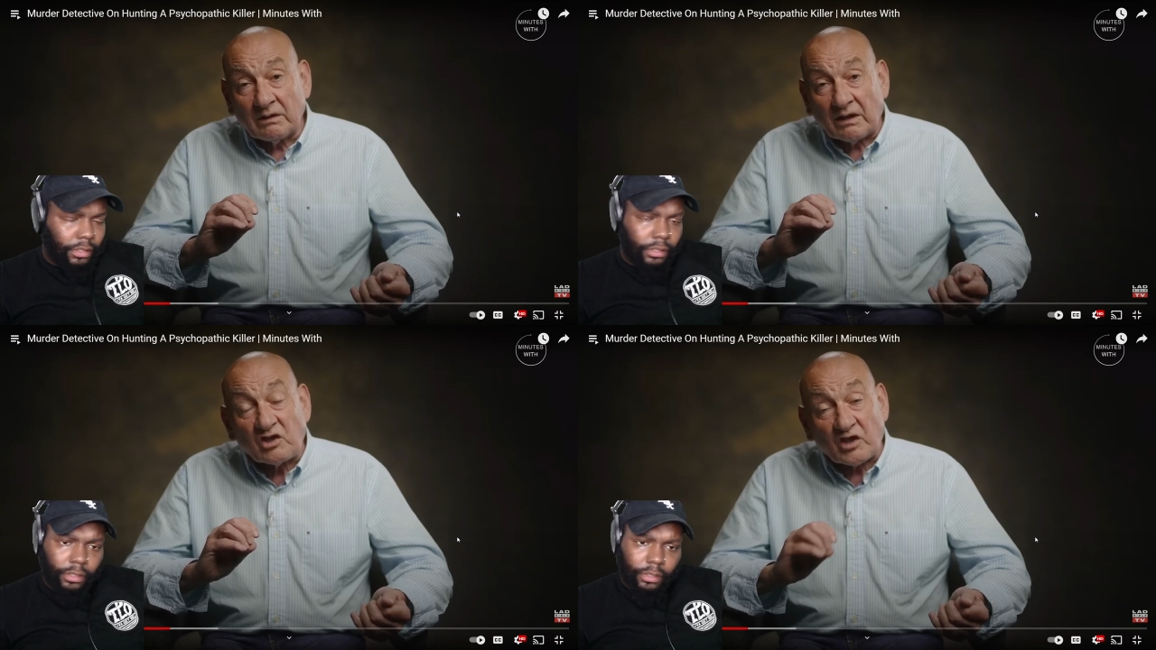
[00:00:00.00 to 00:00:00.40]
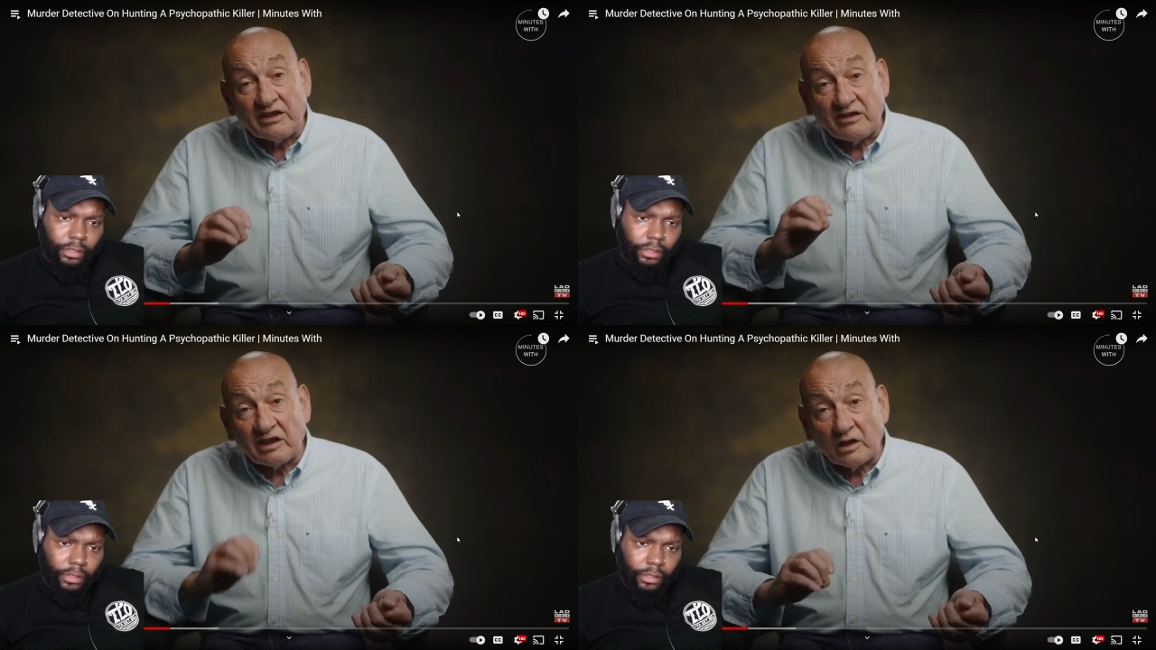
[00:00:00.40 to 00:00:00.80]
Speaker 1: and
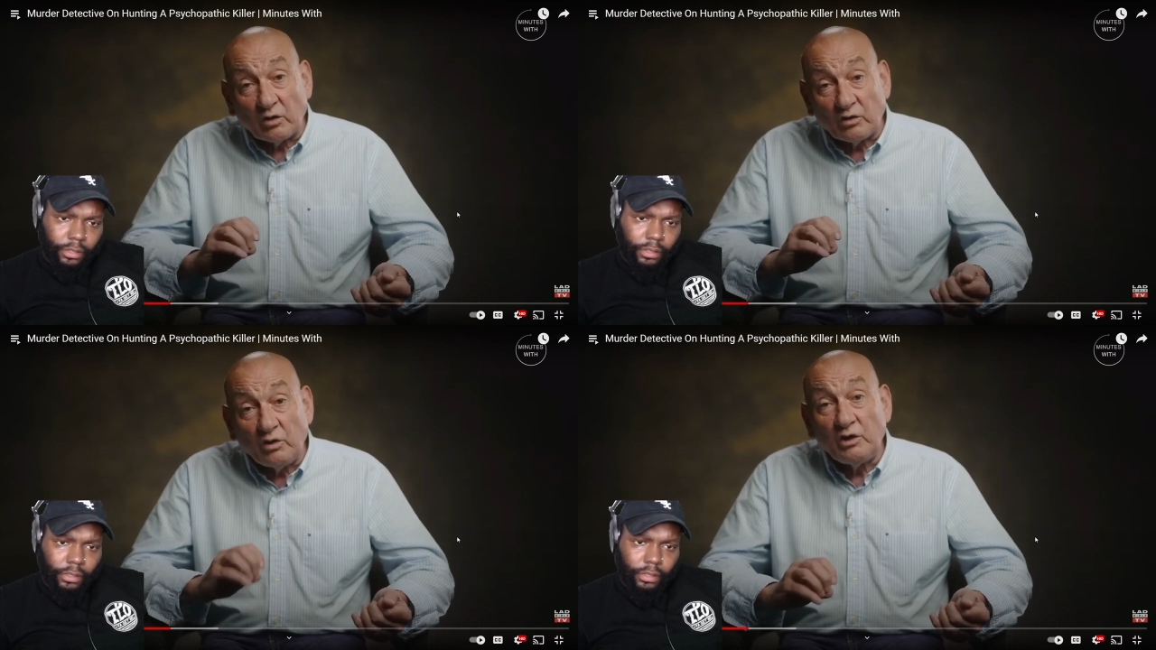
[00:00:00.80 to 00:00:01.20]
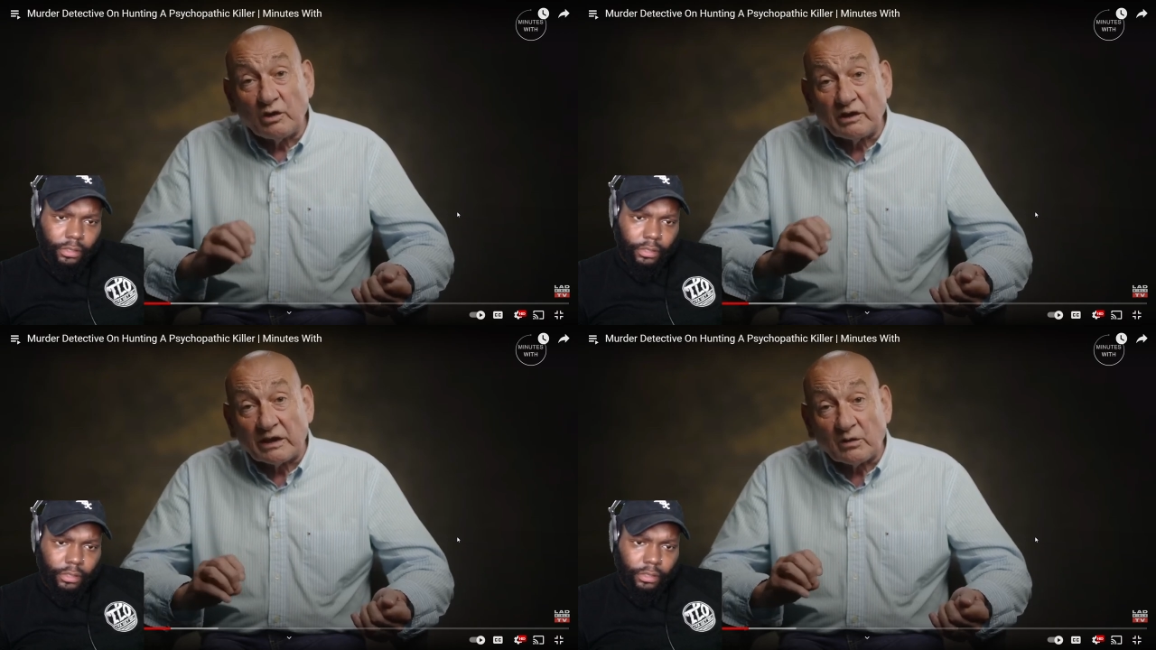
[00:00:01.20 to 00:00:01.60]
tried to kill two
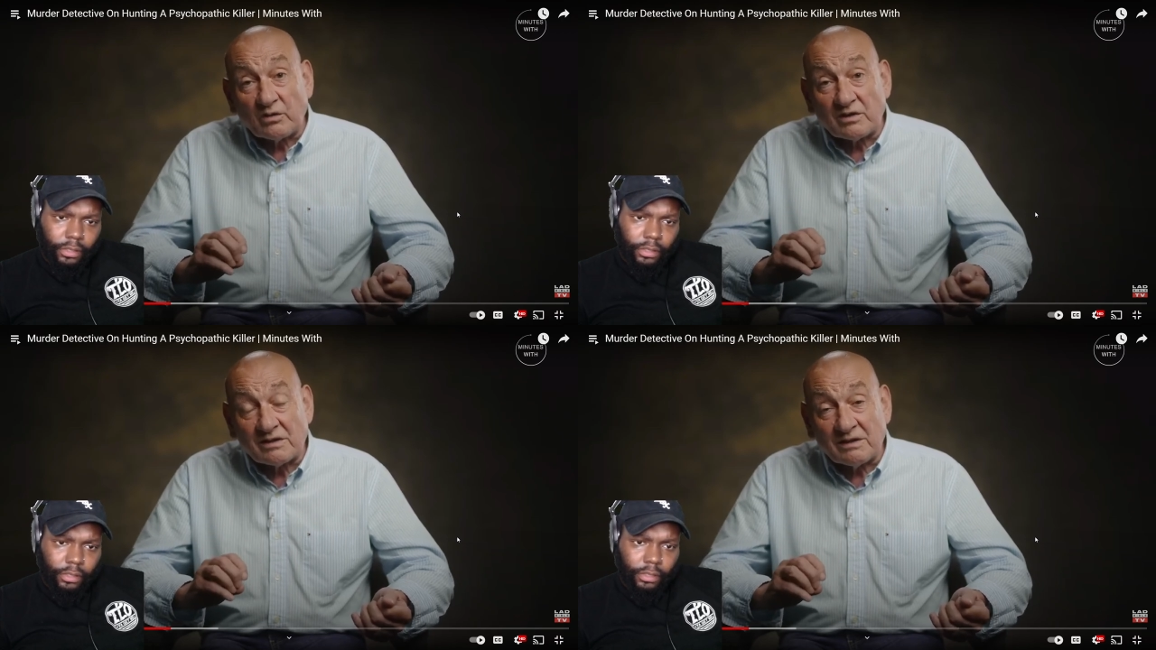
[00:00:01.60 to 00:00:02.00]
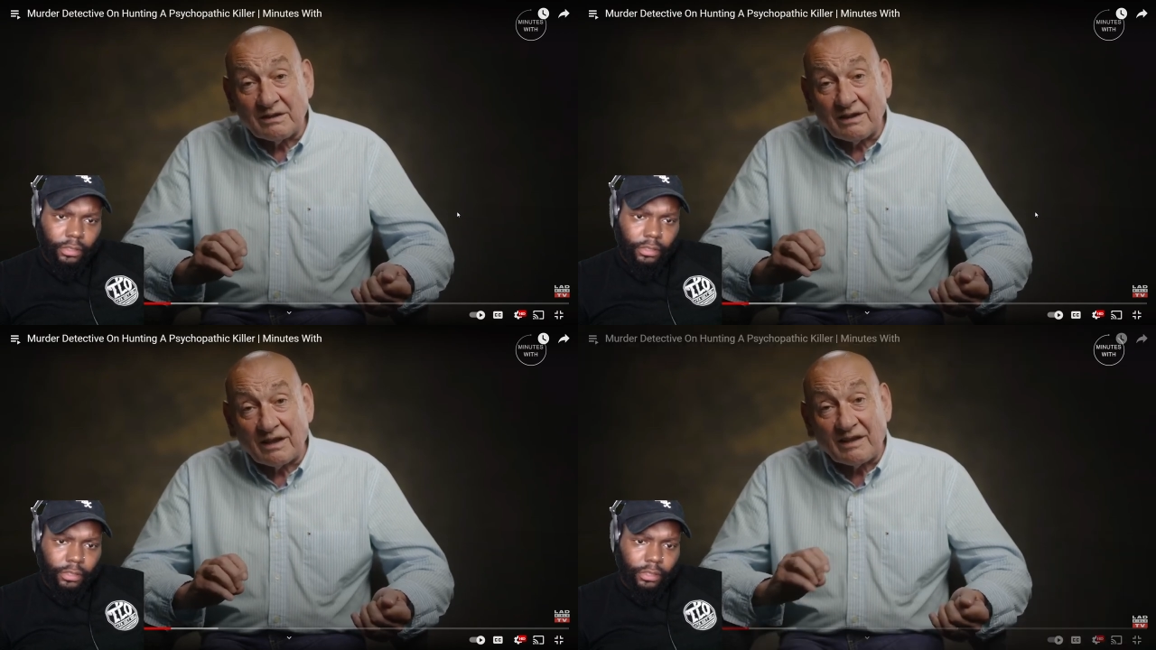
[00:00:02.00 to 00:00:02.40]
young girls
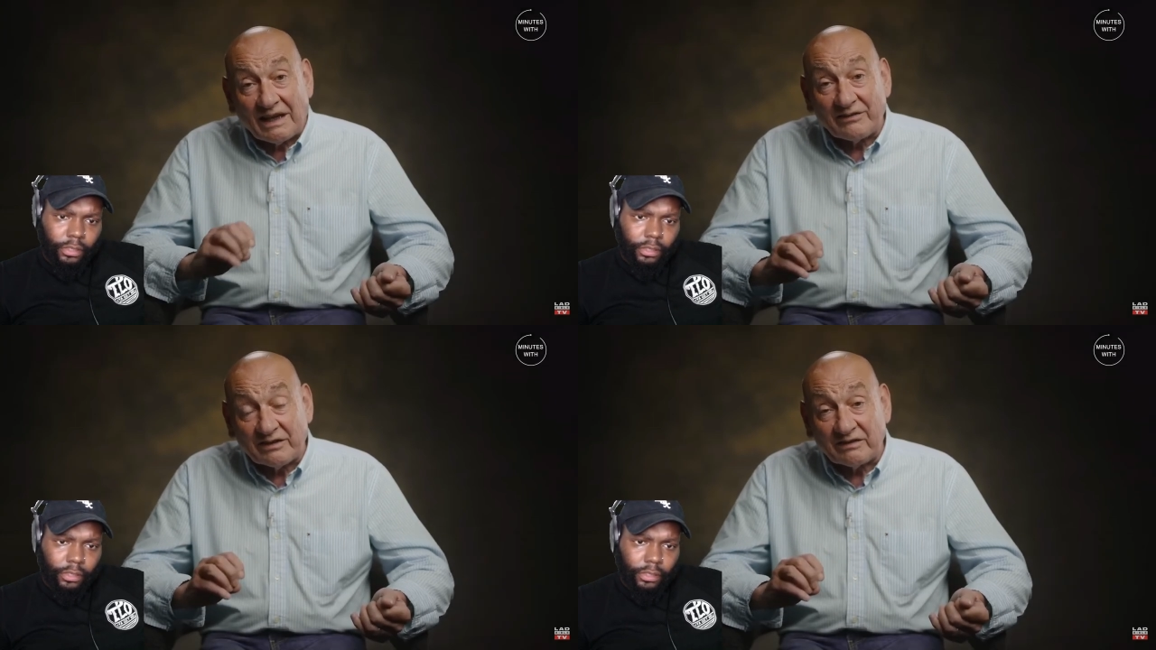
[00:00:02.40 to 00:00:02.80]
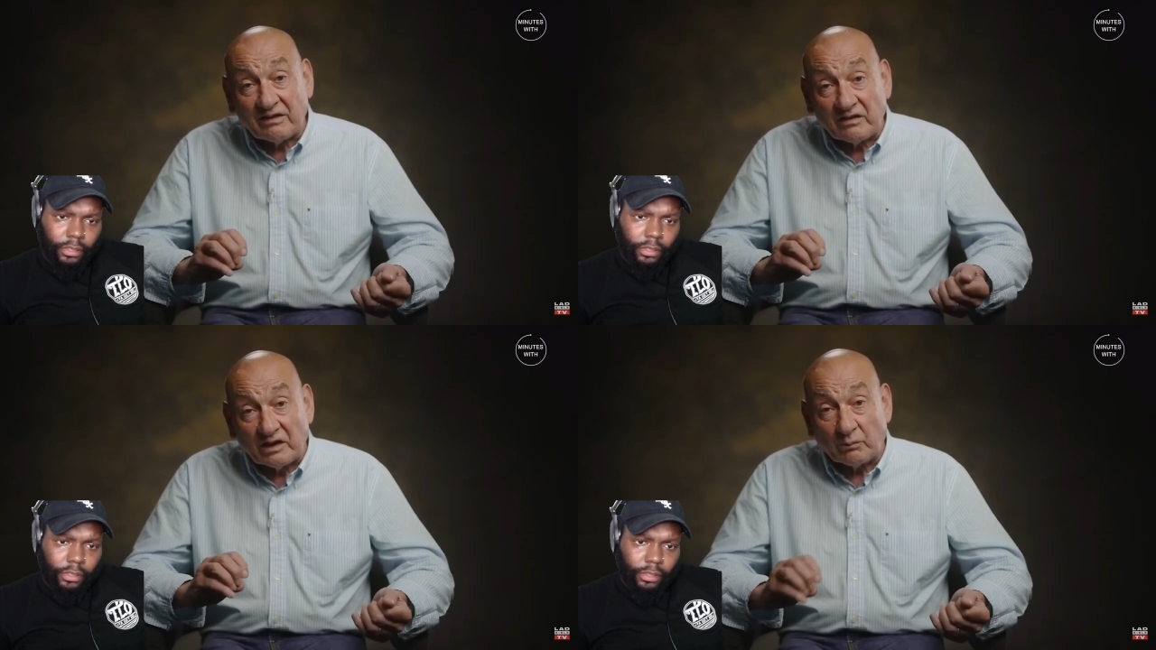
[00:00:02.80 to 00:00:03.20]
in Havant
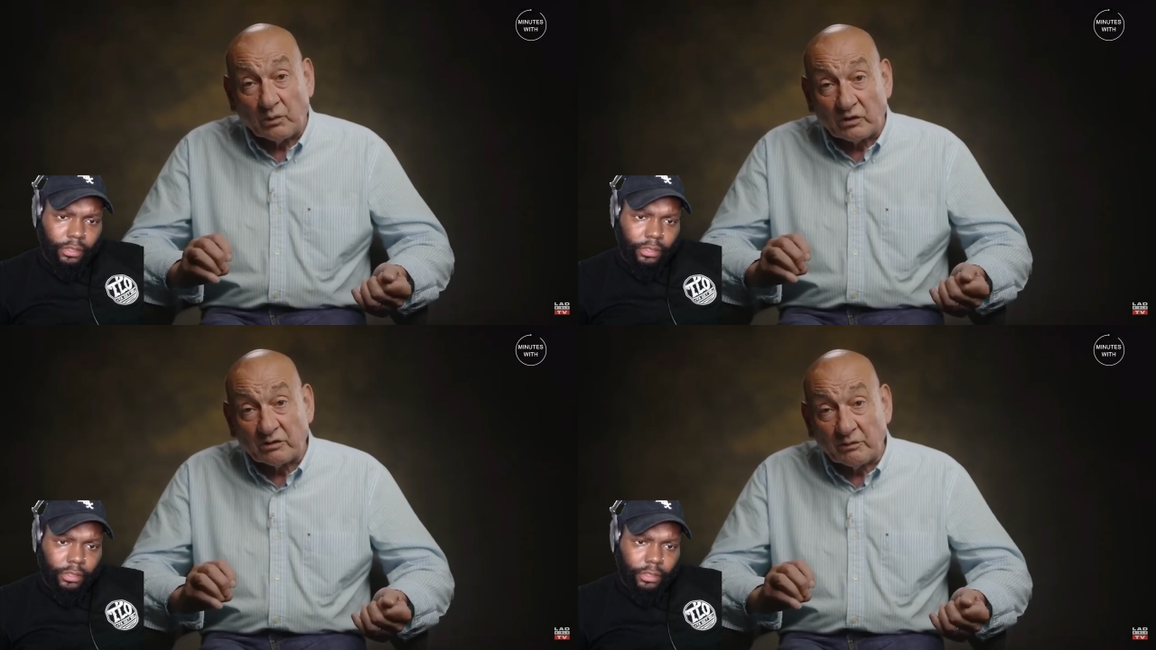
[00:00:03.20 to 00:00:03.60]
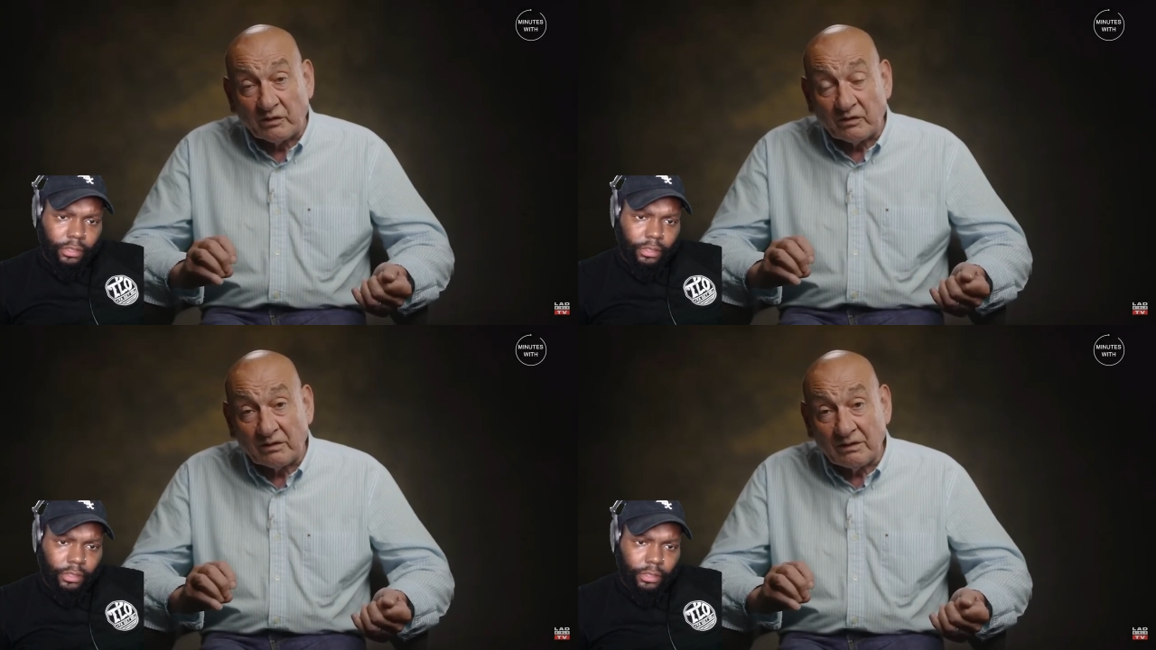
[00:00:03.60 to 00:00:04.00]
near Portsmouth